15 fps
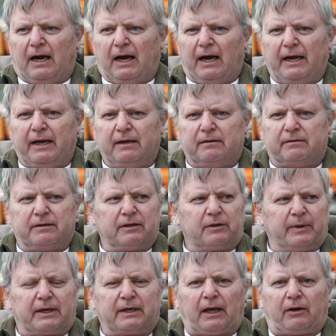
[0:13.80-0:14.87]
I did a
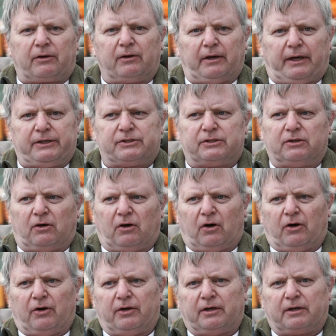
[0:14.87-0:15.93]
quick calculation
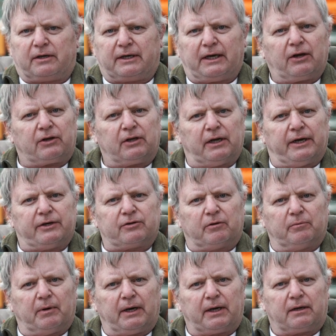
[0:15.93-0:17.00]
on a calculator
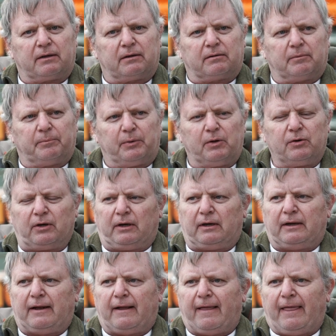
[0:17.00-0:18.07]
on my computer,
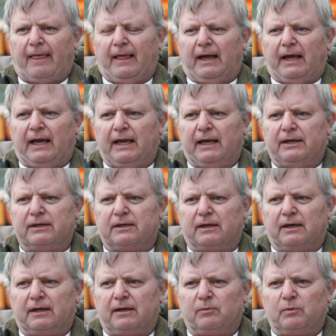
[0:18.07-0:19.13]
and
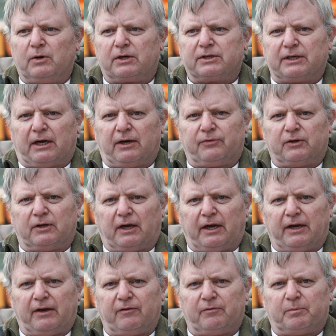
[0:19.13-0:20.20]
I worked out that
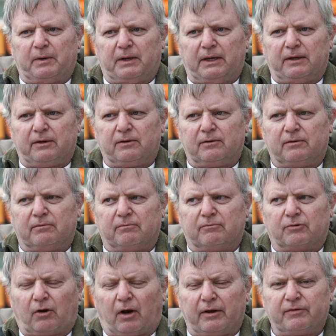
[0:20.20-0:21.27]
I have been
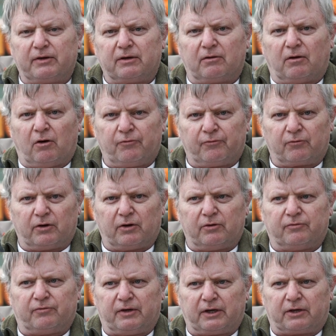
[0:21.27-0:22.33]
driving
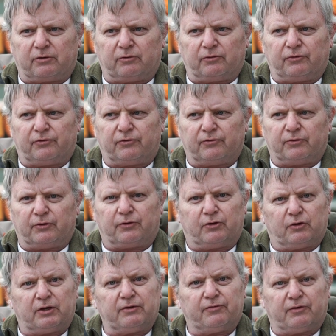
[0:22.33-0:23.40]
off-road vehicles for
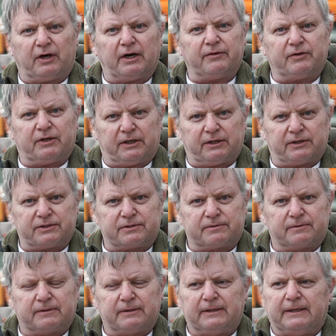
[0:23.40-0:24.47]
35 years.
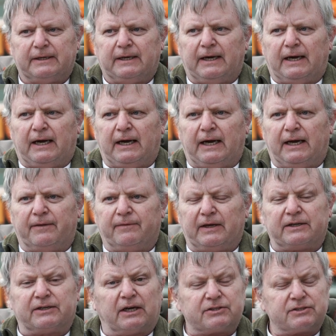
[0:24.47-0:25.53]
And
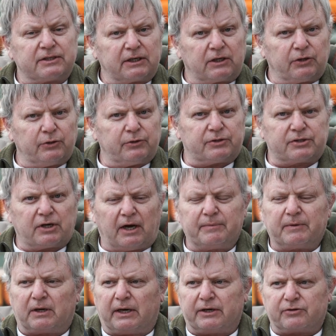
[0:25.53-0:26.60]
that doesn't include the
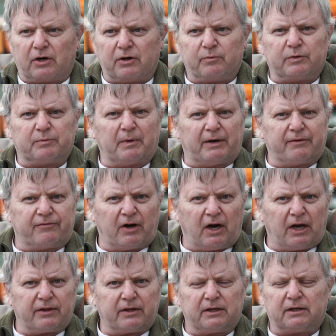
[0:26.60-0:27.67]
time that I drove with my
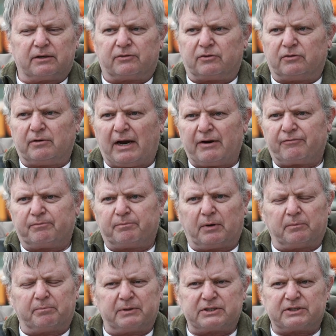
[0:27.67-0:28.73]
father through
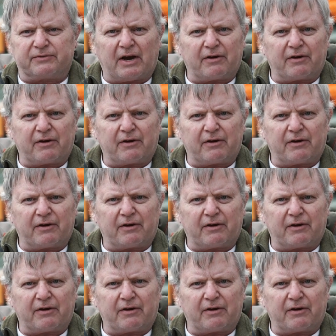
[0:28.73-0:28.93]
bits of